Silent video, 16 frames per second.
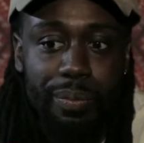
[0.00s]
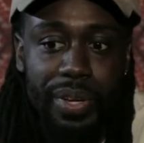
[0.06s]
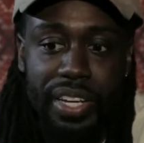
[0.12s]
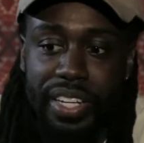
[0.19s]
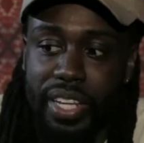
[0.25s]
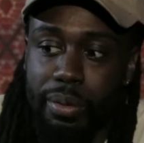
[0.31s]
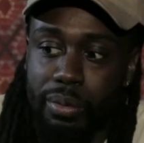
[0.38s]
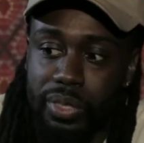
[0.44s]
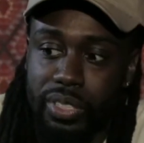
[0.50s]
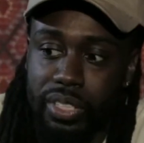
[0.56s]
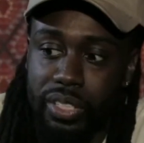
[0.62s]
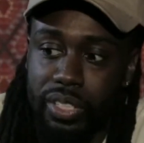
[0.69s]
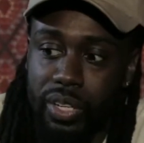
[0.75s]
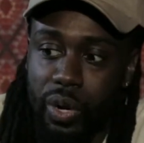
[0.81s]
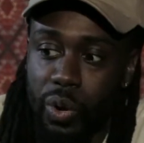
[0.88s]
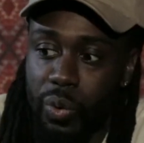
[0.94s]
Being able
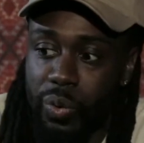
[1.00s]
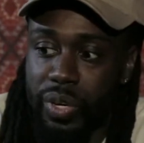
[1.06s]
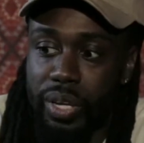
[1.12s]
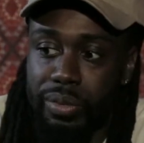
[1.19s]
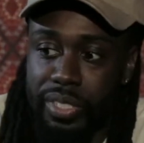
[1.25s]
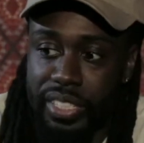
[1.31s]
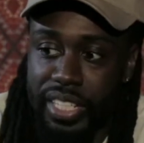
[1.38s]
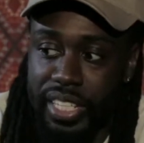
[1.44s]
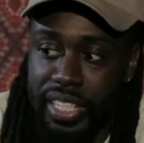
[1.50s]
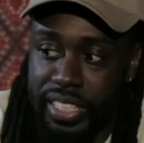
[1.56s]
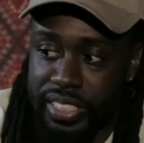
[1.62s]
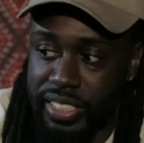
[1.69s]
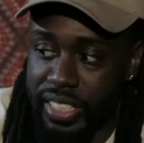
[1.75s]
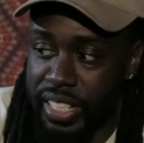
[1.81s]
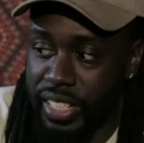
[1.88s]
to own up to things